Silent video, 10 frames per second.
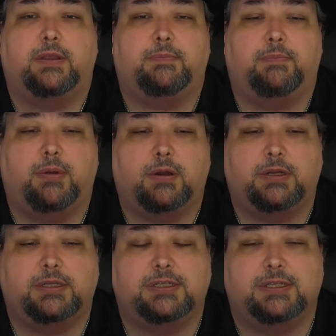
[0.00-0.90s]
that
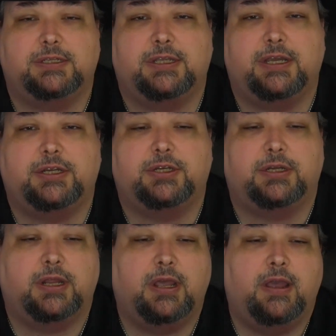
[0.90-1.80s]
burning
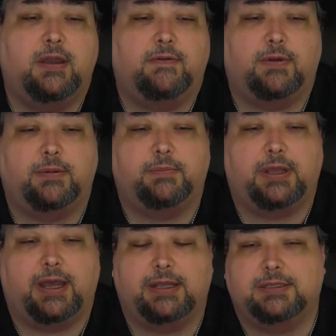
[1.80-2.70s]
sensation from
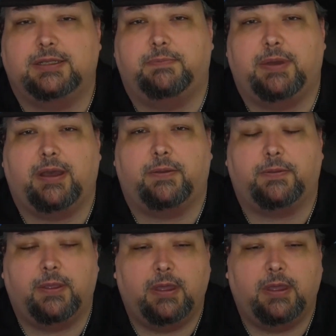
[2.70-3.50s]
the eyes and the mouth.